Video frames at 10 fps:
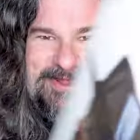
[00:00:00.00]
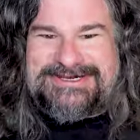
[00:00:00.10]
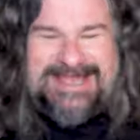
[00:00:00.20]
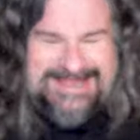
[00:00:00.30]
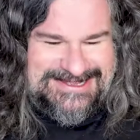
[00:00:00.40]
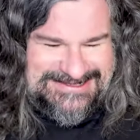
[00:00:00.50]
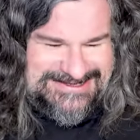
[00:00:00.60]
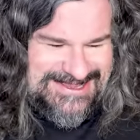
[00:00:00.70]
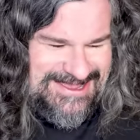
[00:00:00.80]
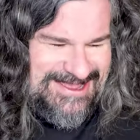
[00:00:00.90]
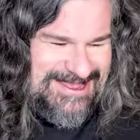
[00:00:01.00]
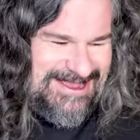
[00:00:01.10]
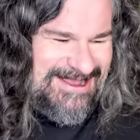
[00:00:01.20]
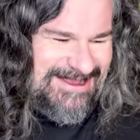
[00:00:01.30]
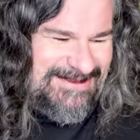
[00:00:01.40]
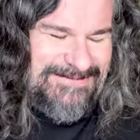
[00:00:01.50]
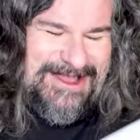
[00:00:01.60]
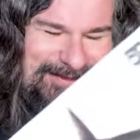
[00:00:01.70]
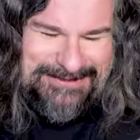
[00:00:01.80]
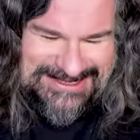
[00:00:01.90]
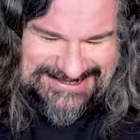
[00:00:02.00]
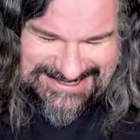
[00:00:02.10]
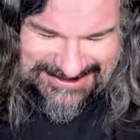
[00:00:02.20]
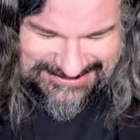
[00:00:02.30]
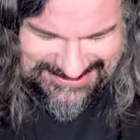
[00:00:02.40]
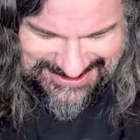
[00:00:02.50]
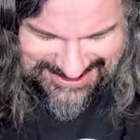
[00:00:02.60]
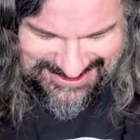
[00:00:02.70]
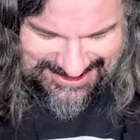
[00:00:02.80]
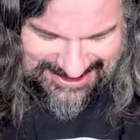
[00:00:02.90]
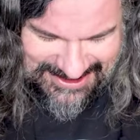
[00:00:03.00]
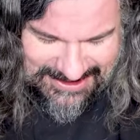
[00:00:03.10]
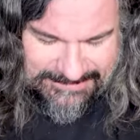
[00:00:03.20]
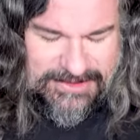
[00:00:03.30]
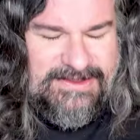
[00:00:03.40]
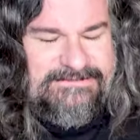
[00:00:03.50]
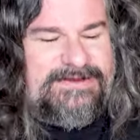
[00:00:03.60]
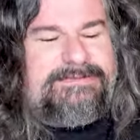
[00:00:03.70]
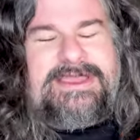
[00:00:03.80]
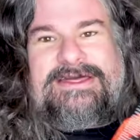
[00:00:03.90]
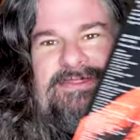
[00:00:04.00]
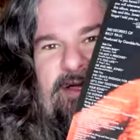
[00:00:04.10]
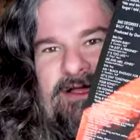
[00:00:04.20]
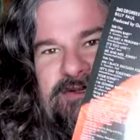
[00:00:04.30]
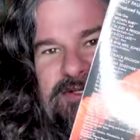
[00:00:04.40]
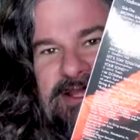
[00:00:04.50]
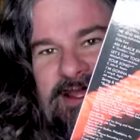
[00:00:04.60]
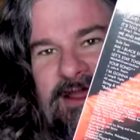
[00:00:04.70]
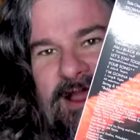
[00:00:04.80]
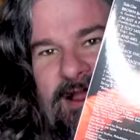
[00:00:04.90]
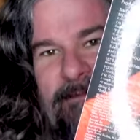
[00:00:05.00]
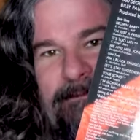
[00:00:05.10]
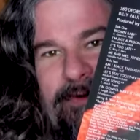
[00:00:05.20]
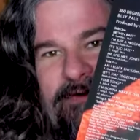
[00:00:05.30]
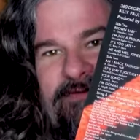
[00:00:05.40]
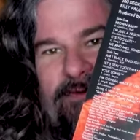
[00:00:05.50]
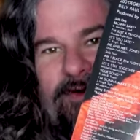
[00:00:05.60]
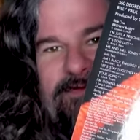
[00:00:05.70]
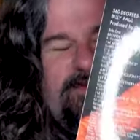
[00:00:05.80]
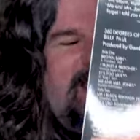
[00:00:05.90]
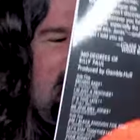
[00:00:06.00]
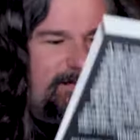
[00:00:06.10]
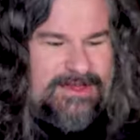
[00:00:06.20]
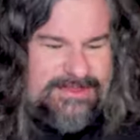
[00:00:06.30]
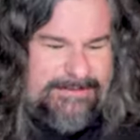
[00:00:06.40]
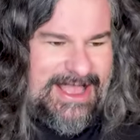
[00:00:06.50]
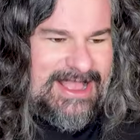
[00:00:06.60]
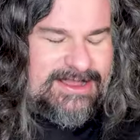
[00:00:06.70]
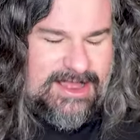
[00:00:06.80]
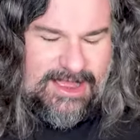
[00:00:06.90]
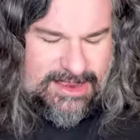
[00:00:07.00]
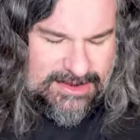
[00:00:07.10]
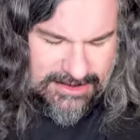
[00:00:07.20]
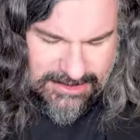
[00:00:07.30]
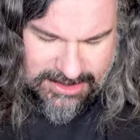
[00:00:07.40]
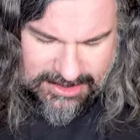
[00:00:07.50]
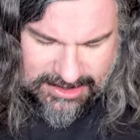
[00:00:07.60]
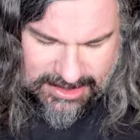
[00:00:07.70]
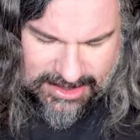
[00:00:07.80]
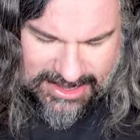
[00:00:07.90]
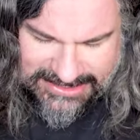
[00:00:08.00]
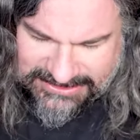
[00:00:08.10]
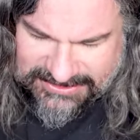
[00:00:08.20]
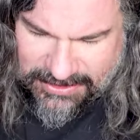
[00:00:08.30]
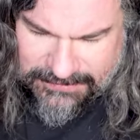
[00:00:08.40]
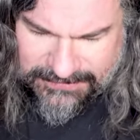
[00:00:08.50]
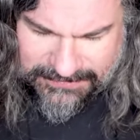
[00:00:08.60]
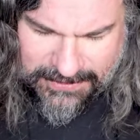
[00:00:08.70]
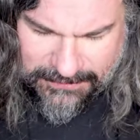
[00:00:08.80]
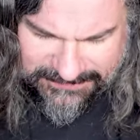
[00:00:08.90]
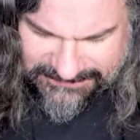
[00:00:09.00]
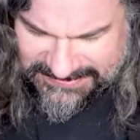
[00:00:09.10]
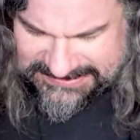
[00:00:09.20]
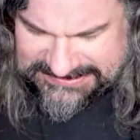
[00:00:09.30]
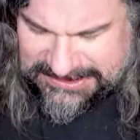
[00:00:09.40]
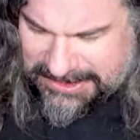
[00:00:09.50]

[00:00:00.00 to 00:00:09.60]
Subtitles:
on jackets. God bless Stoughton. VMP Anthology, put foil stamped on the back. I don't know if these are